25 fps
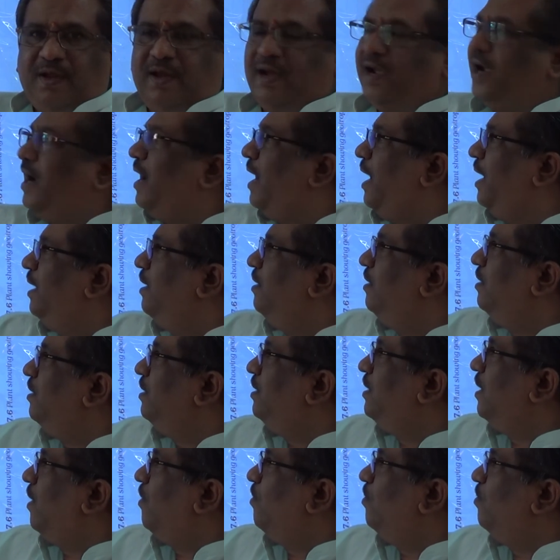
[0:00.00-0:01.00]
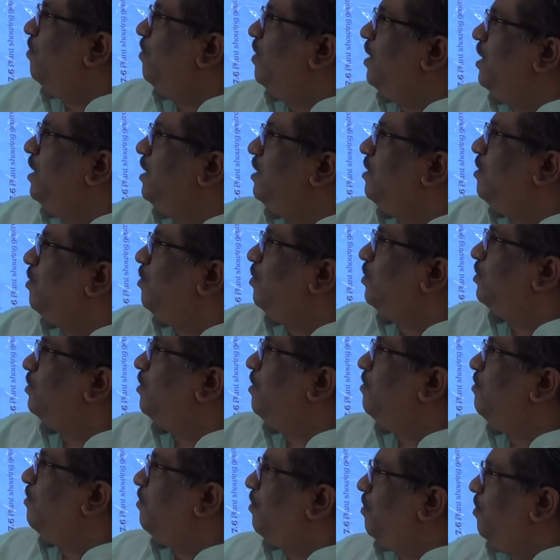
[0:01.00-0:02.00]
and downward growth
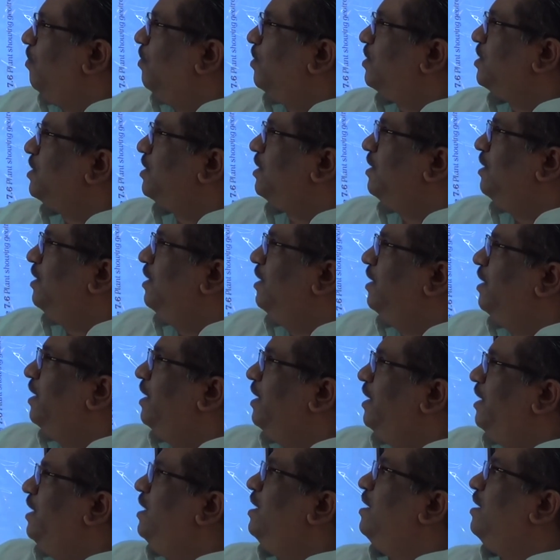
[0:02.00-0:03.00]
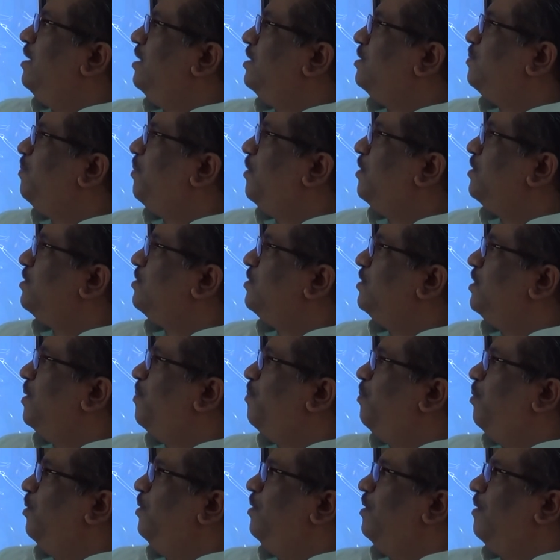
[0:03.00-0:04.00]
of roots in response to the
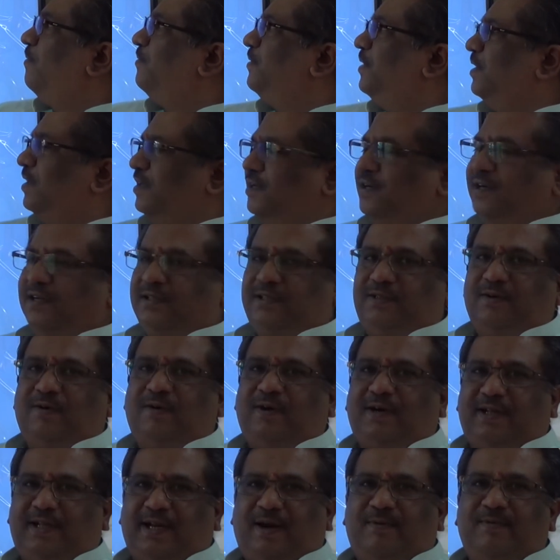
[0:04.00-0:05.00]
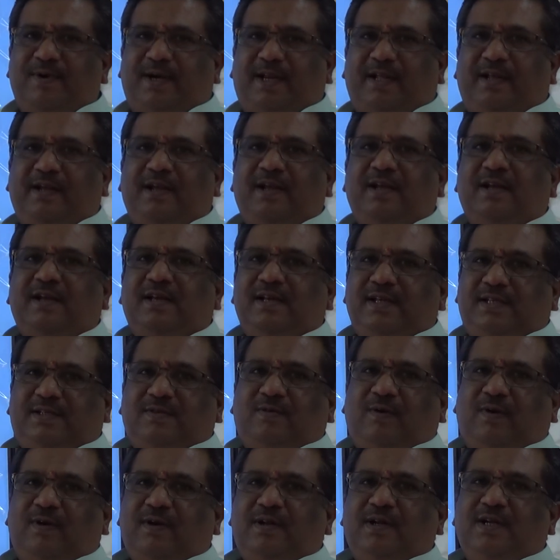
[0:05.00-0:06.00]
pull of the earth or gravity is
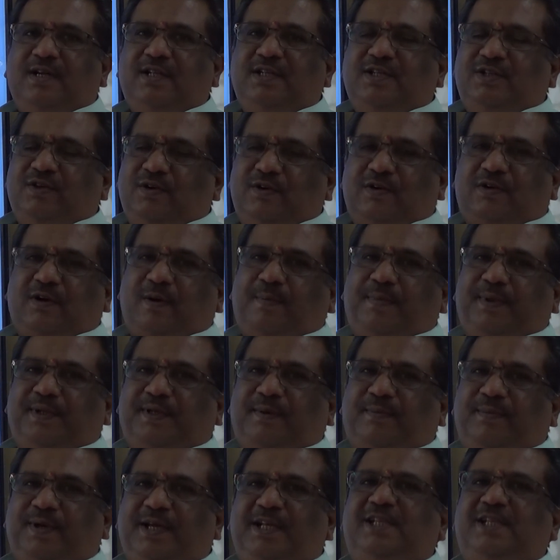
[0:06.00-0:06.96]
called geotropism.